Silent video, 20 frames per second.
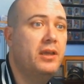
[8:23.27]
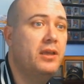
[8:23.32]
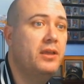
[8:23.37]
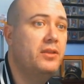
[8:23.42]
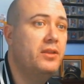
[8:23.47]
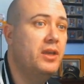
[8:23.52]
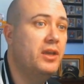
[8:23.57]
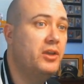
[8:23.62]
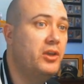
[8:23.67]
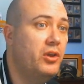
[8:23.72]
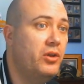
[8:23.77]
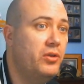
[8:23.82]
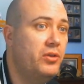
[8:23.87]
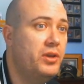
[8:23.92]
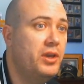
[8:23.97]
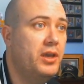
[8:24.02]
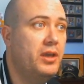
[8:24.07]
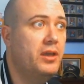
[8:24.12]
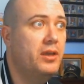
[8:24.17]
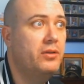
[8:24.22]
The
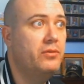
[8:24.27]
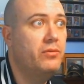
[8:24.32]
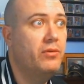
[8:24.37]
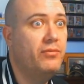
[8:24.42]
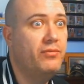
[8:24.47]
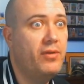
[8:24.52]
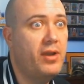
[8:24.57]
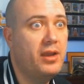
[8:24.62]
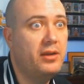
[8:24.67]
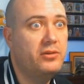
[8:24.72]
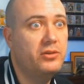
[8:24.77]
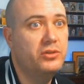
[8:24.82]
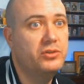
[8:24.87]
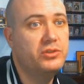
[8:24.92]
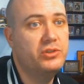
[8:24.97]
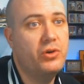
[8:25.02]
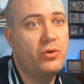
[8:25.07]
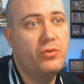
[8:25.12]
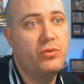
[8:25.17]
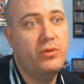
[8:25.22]
Acuna Refractor
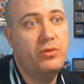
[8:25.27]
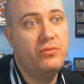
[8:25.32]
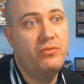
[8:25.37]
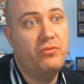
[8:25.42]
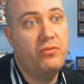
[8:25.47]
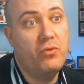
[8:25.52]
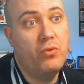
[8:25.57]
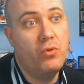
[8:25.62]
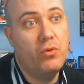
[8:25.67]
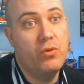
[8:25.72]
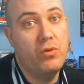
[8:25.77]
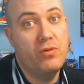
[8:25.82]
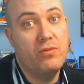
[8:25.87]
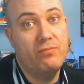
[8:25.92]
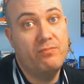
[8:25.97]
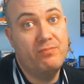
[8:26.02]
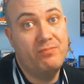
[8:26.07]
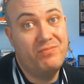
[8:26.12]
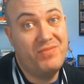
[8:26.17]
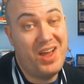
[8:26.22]
is going for
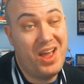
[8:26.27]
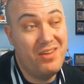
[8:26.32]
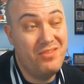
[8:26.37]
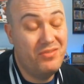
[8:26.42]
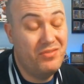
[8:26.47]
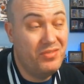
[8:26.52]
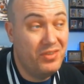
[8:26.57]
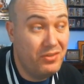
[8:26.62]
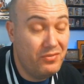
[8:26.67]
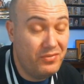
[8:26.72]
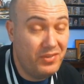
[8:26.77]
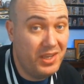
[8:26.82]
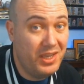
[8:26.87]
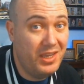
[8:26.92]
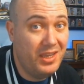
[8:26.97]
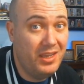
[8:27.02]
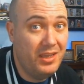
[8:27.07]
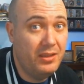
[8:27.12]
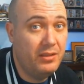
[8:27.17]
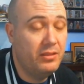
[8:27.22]
five
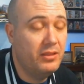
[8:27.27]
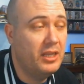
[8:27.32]
fifty.